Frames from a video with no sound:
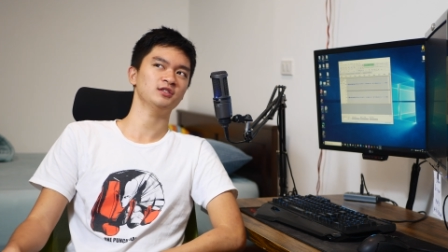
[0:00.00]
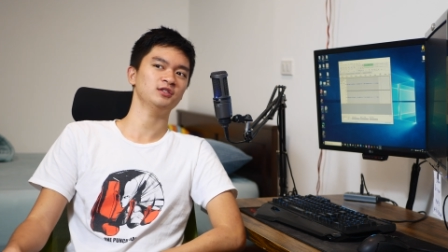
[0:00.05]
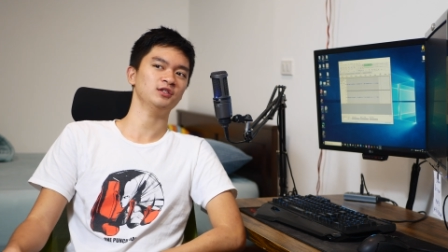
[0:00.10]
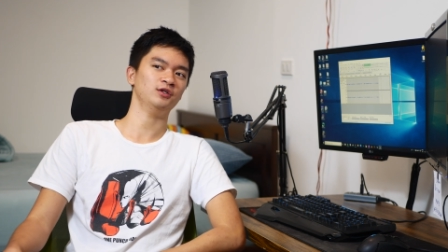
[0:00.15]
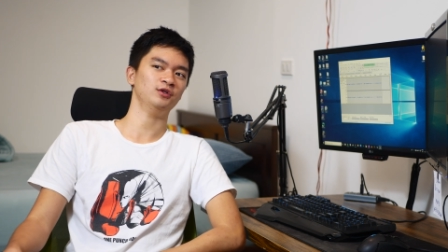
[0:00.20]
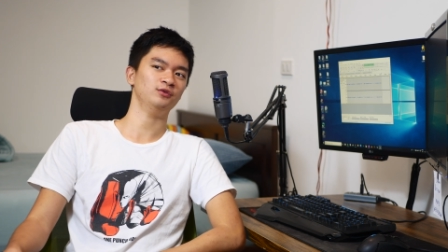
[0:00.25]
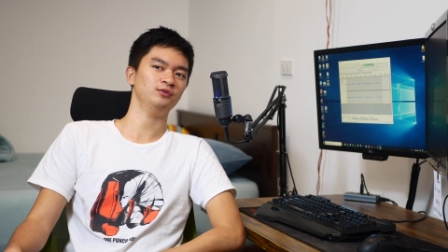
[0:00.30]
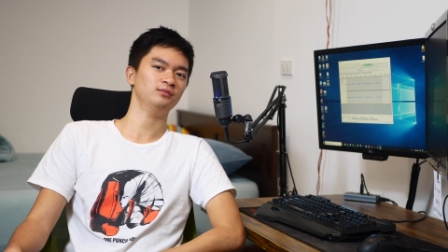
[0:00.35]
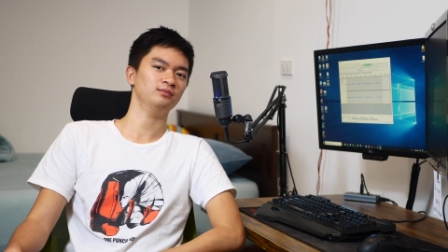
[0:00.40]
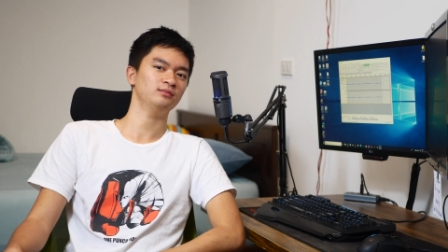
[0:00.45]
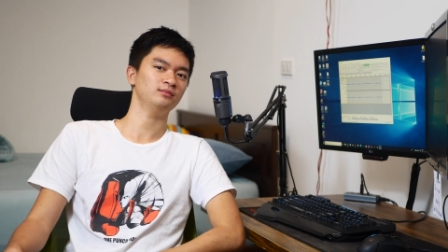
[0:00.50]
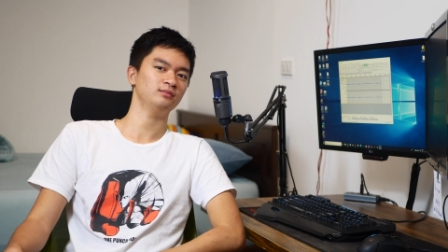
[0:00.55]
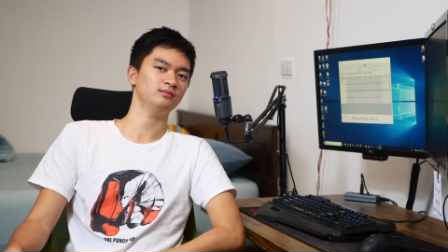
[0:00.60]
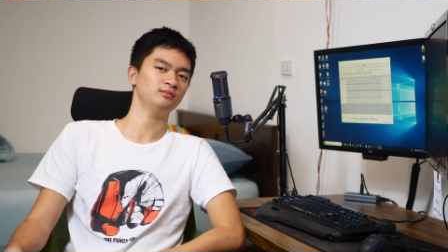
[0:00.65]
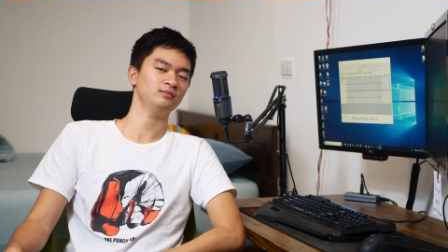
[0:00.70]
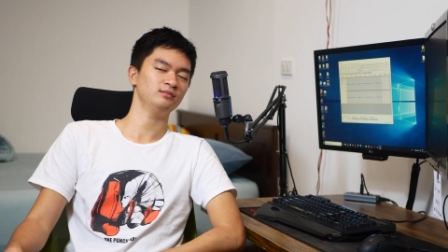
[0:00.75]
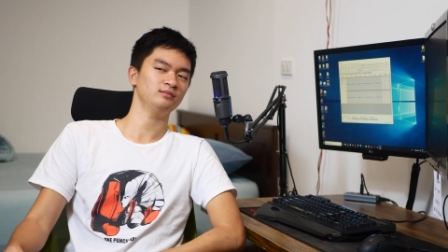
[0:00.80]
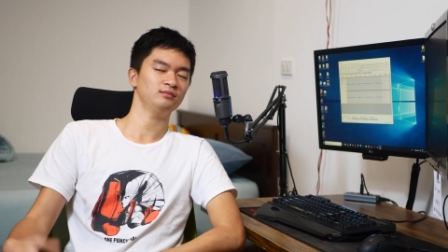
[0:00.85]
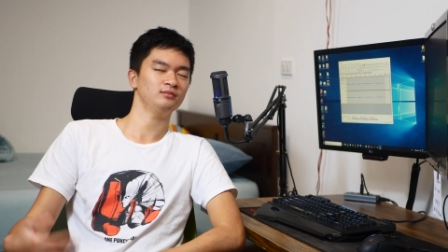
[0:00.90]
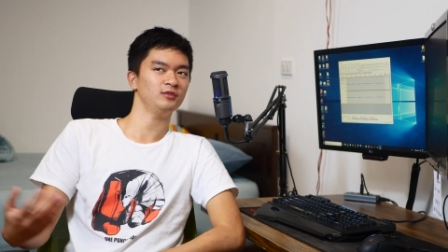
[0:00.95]
So,
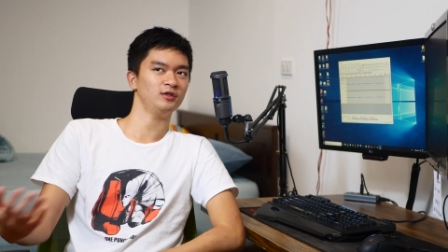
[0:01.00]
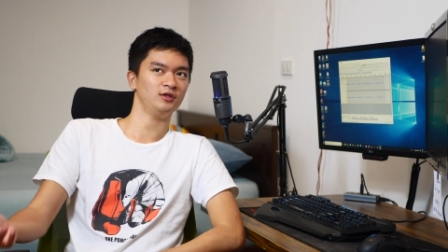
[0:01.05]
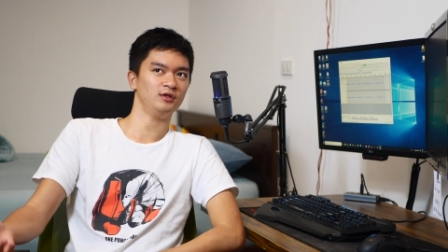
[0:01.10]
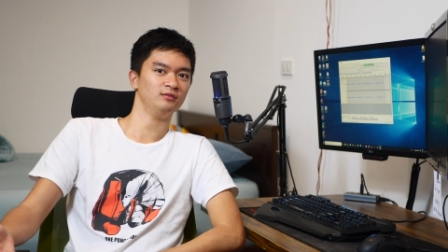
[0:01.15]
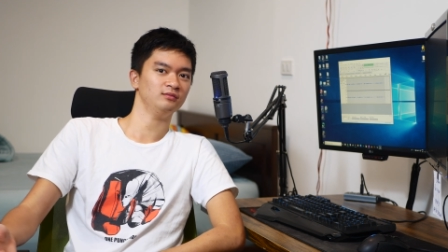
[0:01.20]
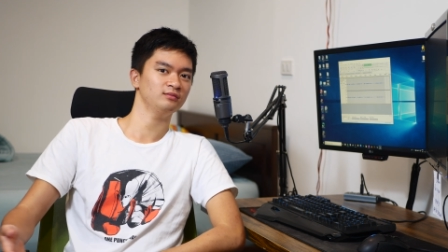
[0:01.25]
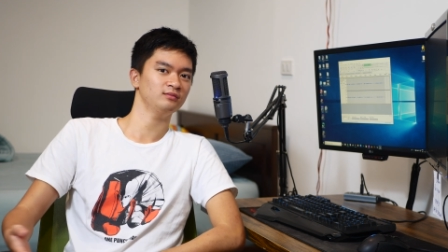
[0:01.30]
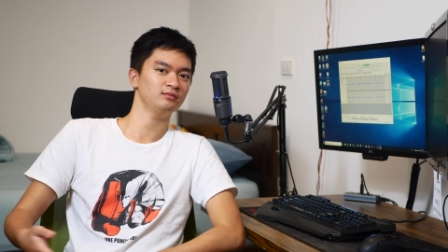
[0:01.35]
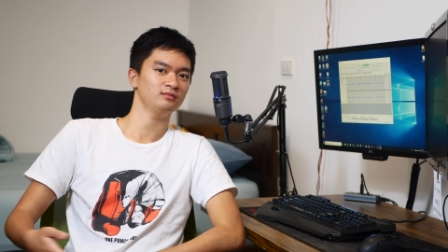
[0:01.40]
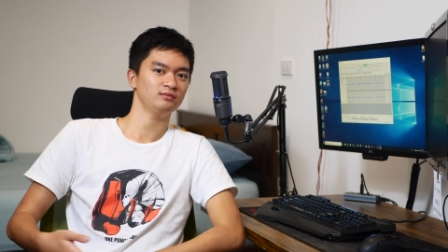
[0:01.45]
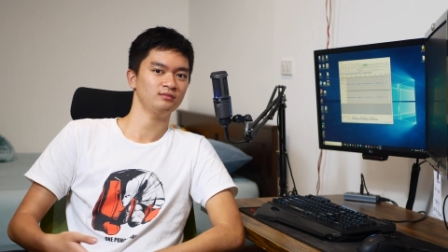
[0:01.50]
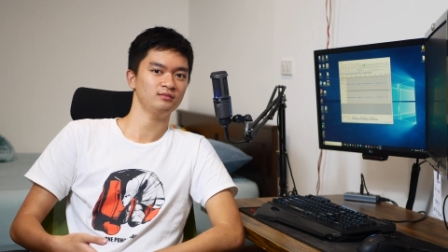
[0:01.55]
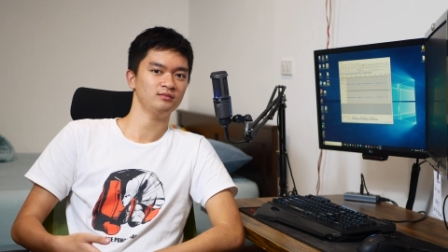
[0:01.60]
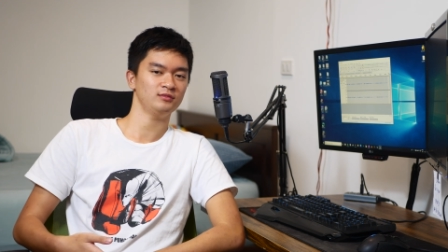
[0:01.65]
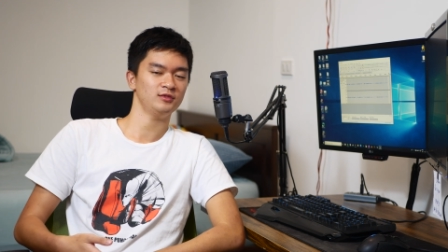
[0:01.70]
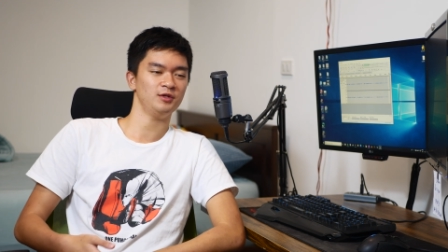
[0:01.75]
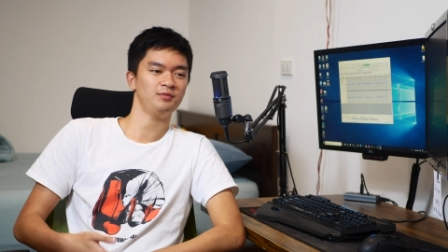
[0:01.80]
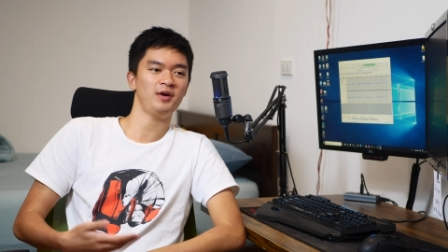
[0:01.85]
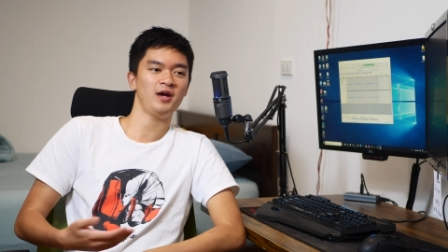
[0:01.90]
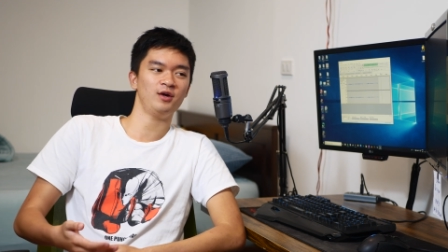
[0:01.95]
you know,
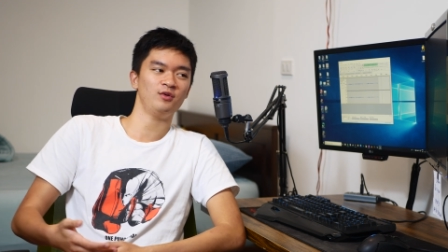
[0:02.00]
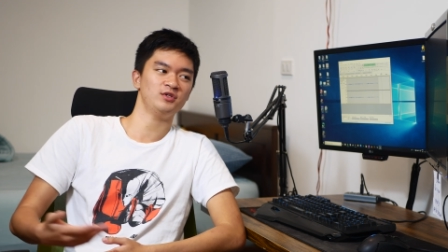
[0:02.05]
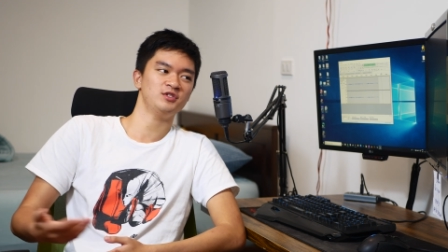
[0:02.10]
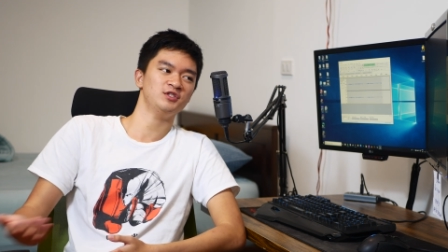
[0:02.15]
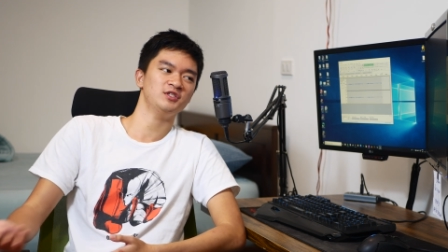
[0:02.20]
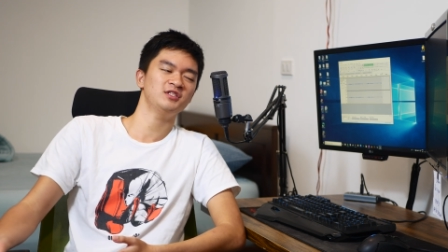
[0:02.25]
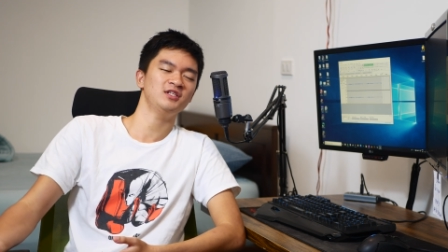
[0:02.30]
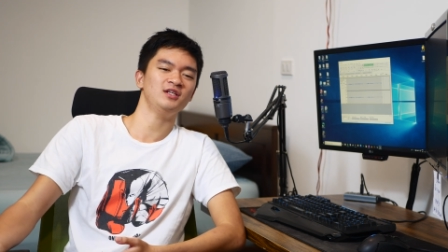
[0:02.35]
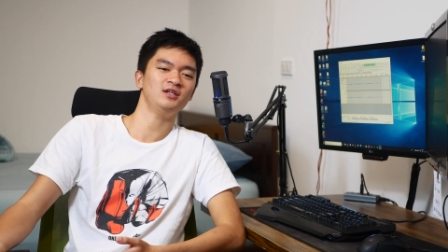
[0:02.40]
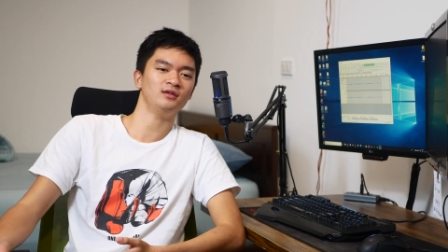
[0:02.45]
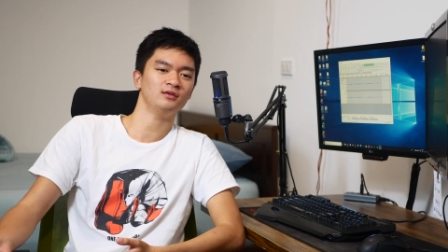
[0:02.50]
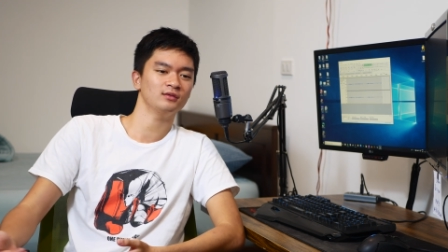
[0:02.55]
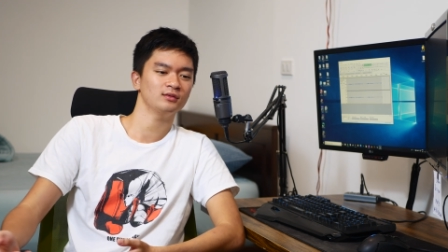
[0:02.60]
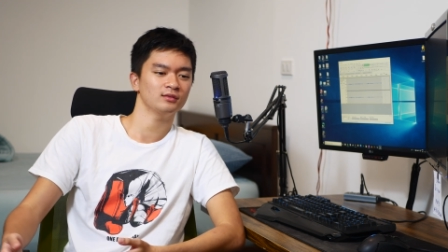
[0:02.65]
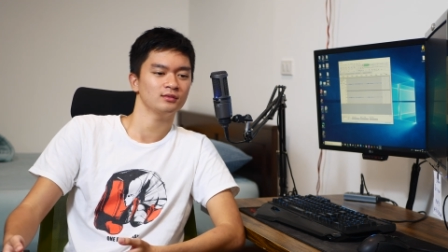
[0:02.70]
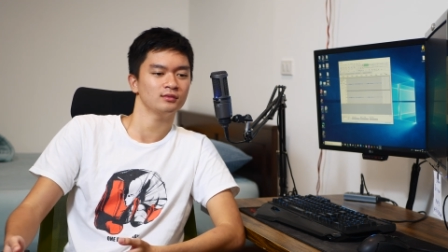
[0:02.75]
you pay what you see.